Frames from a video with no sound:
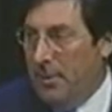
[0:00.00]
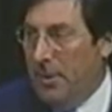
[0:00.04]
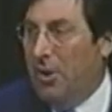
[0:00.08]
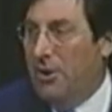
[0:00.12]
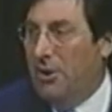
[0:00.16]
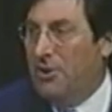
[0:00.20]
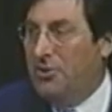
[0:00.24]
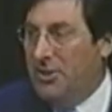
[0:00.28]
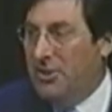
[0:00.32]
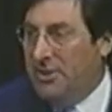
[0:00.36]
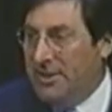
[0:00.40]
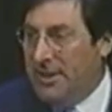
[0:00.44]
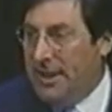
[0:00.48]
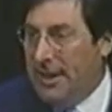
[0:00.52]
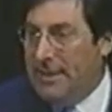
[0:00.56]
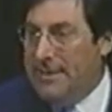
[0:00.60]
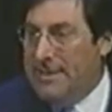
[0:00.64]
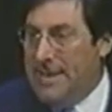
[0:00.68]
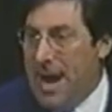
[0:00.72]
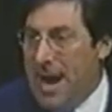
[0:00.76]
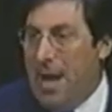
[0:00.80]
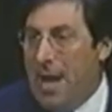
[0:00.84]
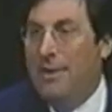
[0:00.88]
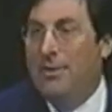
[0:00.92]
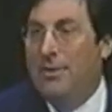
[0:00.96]
because the
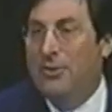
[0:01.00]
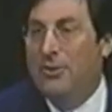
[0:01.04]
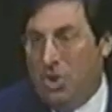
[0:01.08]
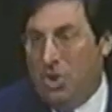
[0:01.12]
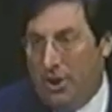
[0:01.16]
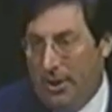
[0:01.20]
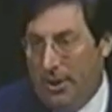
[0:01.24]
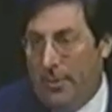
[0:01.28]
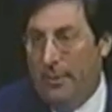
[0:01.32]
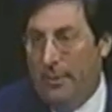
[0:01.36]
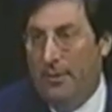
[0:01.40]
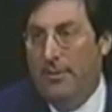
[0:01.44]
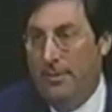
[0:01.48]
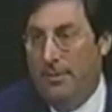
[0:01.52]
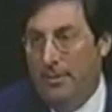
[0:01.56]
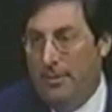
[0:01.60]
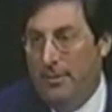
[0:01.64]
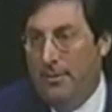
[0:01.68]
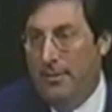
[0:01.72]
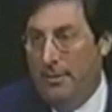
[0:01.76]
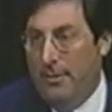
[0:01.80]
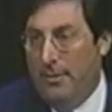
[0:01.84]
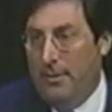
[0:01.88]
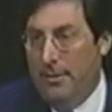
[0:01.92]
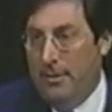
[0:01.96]
technology
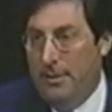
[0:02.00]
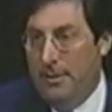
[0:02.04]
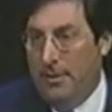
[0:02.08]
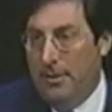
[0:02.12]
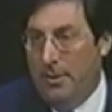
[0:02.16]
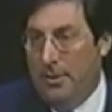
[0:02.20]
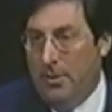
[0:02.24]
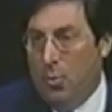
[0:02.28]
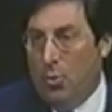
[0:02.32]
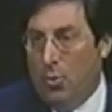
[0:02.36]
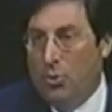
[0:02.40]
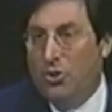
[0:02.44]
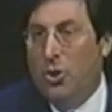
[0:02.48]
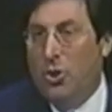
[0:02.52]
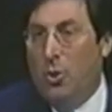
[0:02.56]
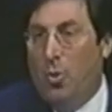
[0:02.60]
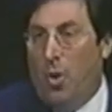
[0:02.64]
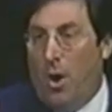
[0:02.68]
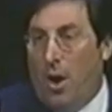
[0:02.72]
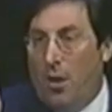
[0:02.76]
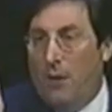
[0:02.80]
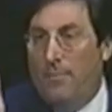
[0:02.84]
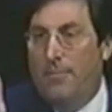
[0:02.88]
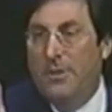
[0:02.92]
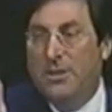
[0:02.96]
will
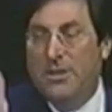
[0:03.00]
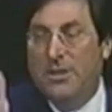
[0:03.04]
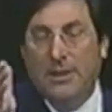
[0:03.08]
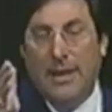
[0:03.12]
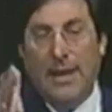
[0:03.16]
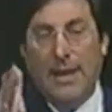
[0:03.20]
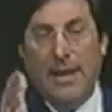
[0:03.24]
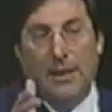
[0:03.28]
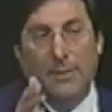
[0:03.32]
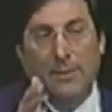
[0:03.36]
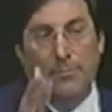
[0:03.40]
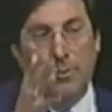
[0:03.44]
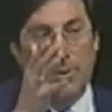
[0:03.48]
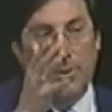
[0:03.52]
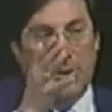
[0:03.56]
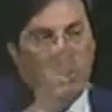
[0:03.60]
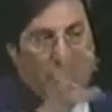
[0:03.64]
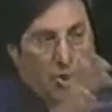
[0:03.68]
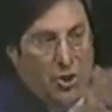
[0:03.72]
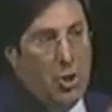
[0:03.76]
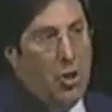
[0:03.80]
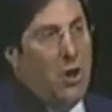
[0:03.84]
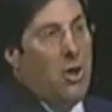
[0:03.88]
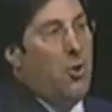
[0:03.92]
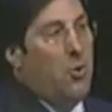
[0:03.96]
so unmistakably
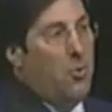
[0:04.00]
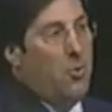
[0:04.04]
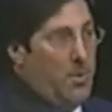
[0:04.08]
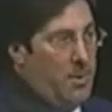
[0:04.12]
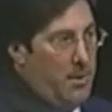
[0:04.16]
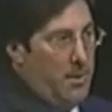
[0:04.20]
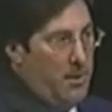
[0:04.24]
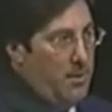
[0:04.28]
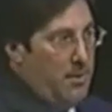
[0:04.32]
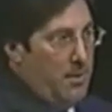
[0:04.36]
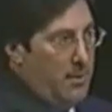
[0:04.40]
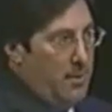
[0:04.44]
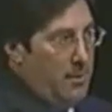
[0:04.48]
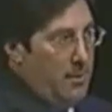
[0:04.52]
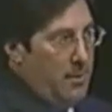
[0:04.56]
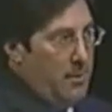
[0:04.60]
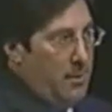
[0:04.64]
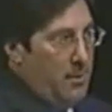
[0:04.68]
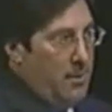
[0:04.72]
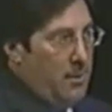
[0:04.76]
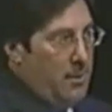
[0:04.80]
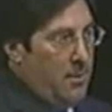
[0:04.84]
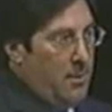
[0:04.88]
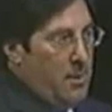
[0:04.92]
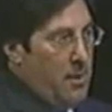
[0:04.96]
show
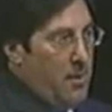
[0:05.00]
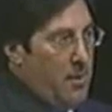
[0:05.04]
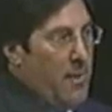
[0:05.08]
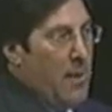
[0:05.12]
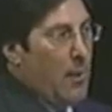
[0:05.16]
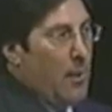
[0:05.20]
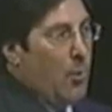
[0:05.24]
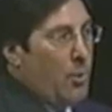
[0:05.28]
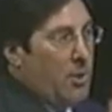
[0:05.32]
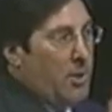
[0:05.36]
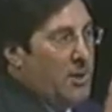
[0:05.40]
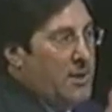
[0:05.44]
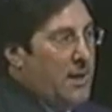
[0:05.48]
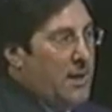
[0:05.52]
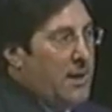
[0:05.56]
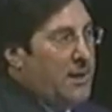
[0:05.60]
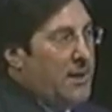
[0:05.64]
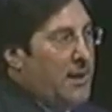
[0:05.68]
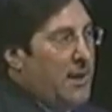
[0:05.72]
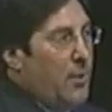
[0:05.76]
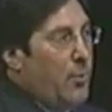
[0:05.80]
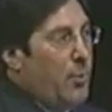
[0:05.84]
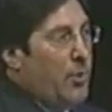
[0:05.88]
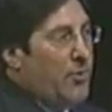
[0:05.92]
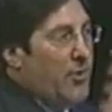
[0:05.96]
that we're
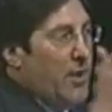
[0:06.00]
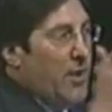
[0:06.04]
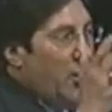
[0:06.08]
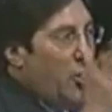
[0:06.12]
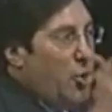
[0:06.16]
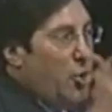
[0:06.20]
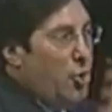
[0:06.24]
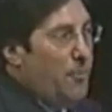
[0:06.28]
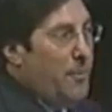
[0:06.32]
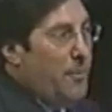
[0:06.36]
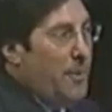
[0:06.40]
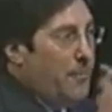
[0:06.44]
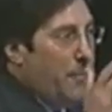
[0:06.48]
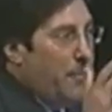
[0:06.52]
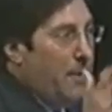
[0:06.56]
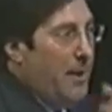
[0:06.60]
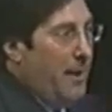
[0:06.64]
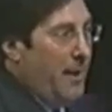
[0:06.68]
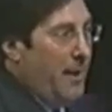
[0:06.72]
dealing with a human